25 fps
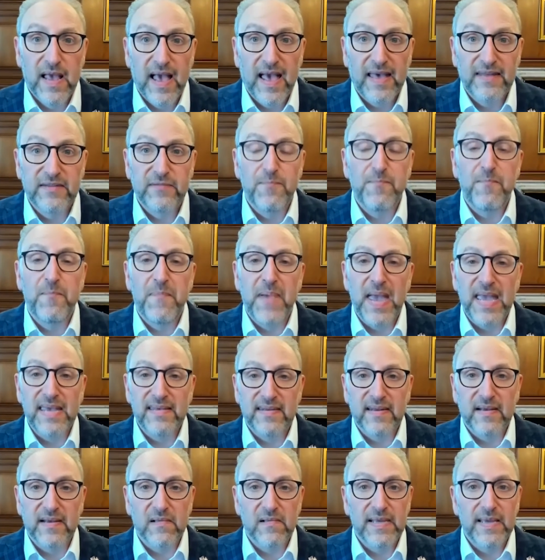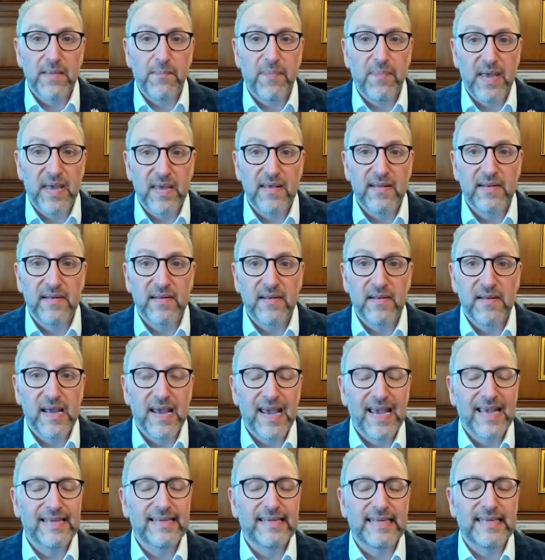has basically been
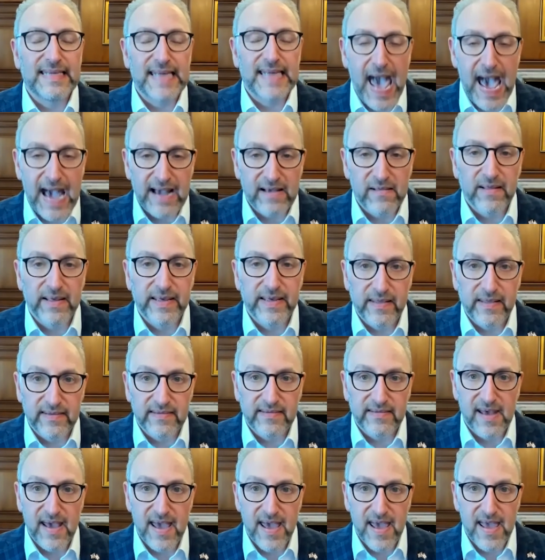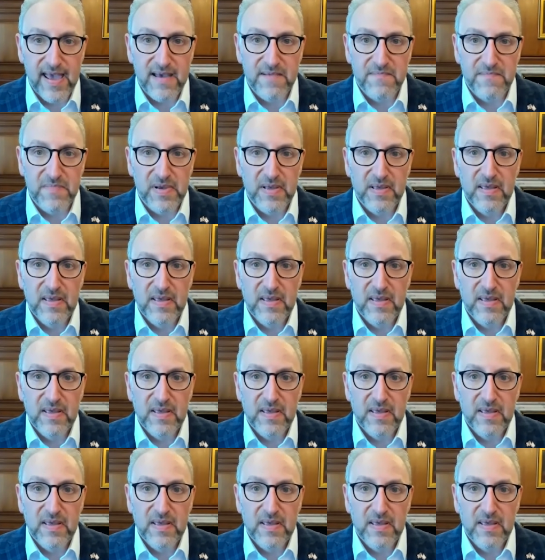exactly the same